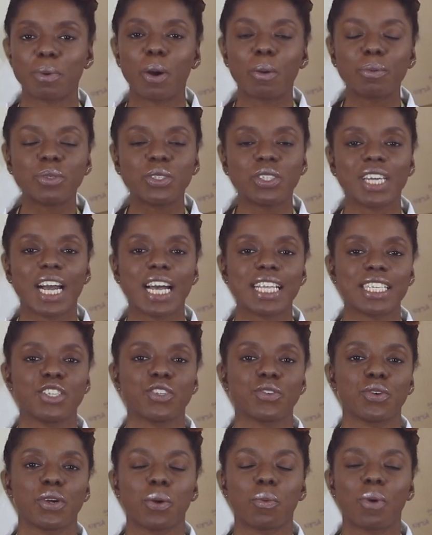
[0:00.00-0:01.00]
I hope you guys
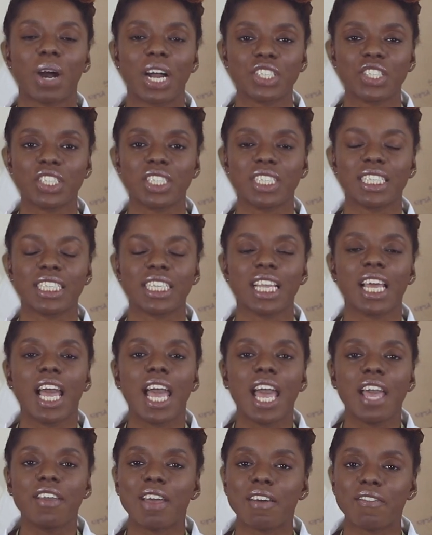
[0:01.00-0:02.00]
enjoyed watching it. If
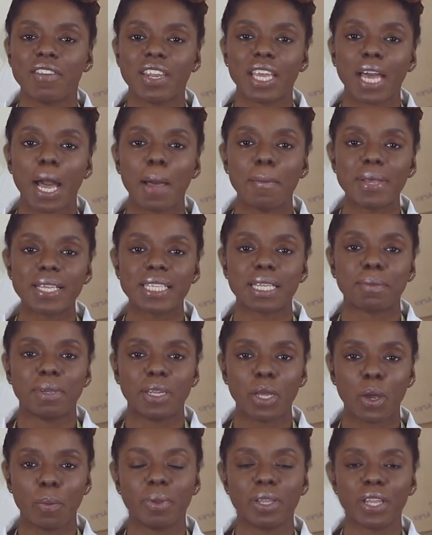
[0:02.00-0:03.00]
you have any comments, let
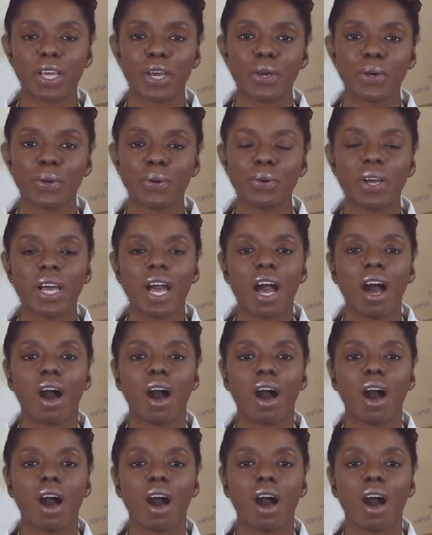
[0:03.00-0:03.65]
me know below.